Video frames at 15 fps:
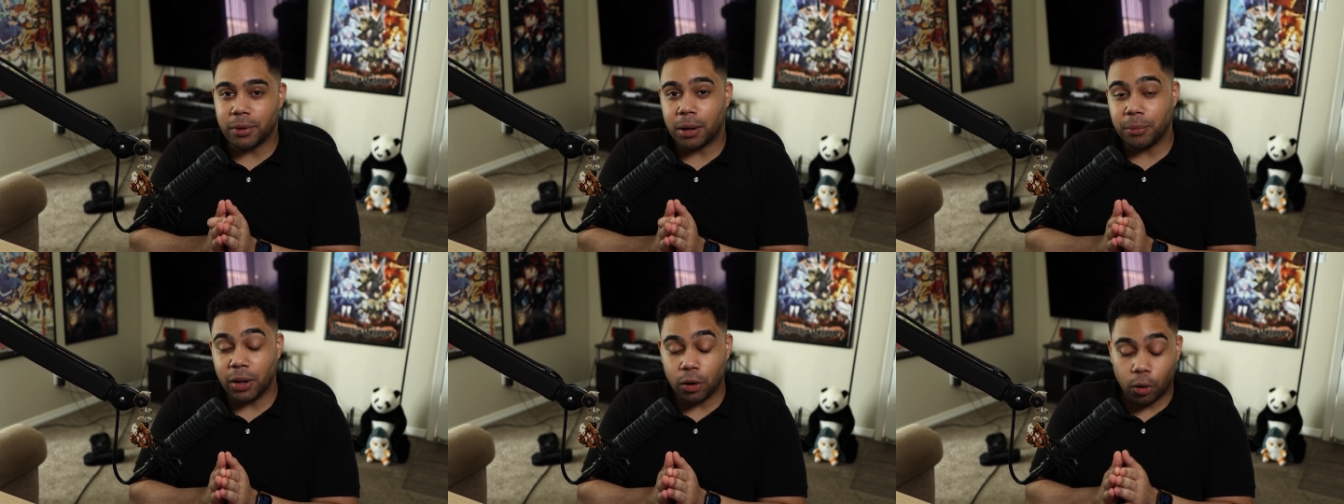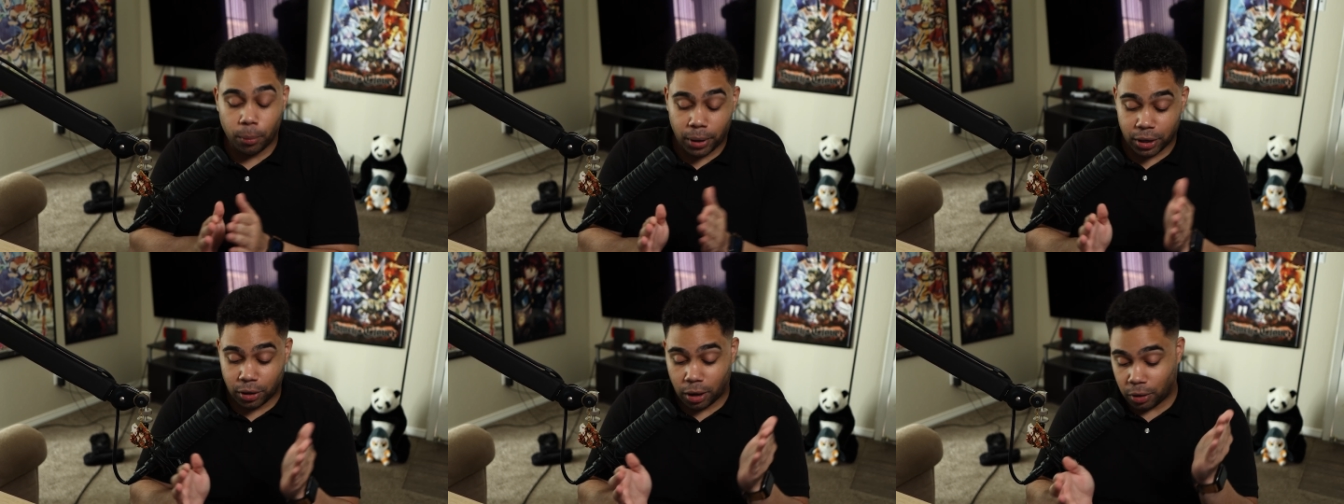I'm like, oh my
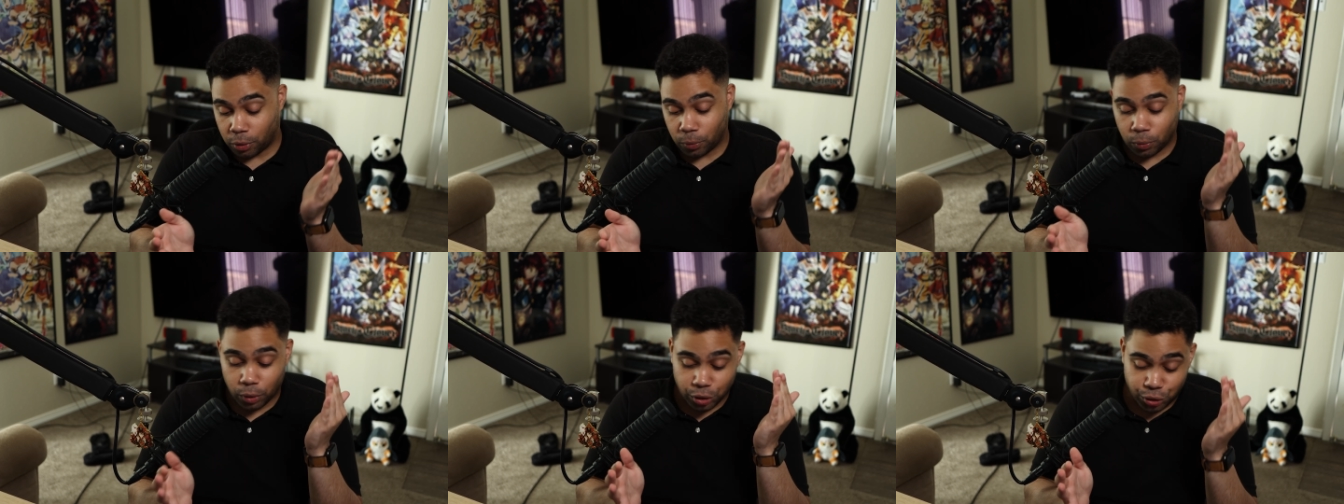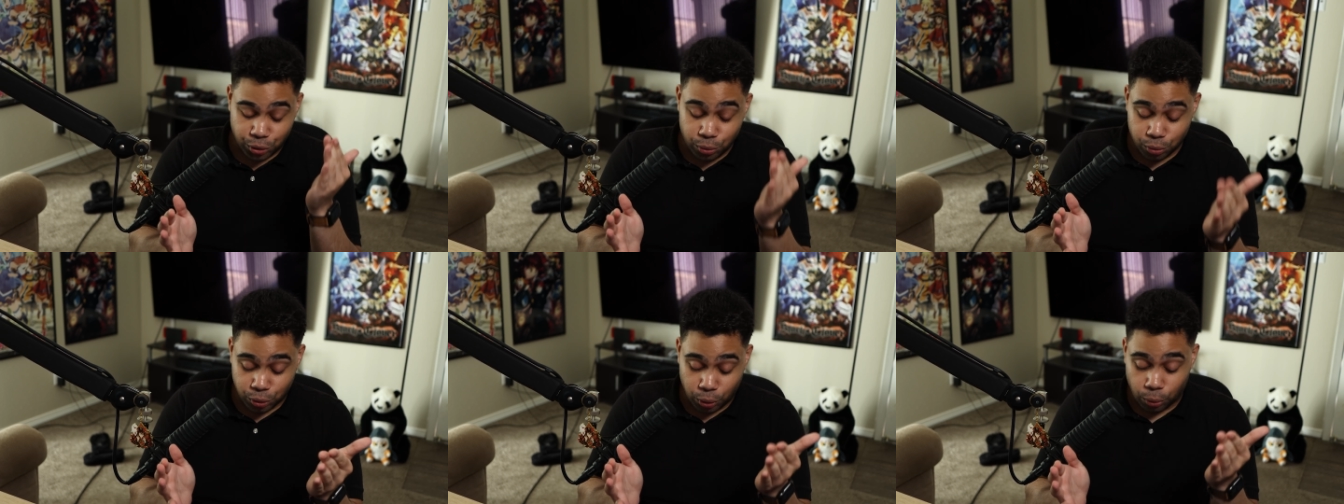god, Overwatch 2
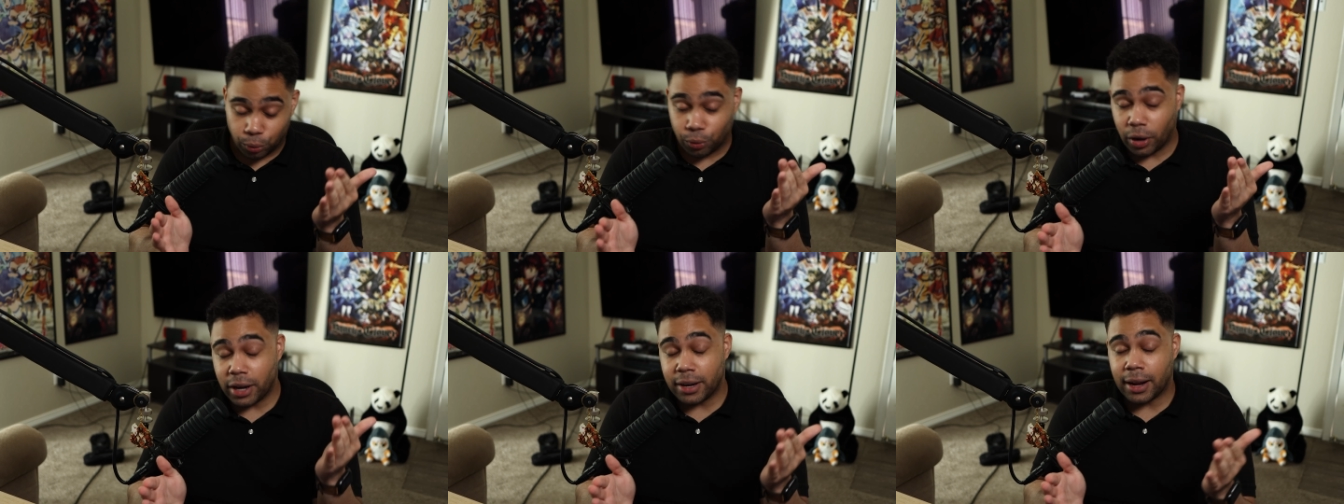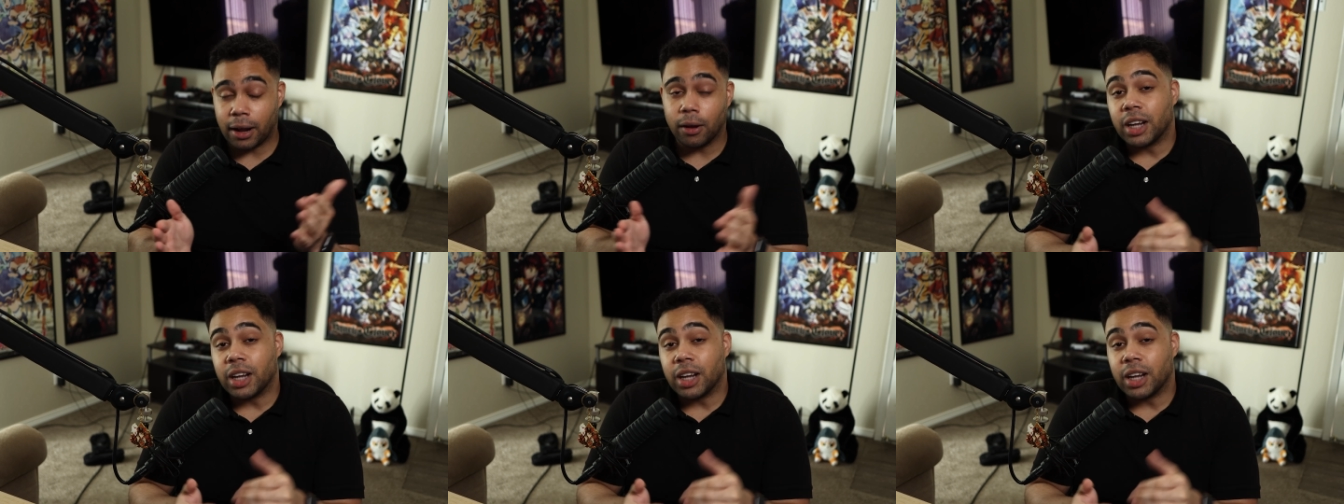is so great now.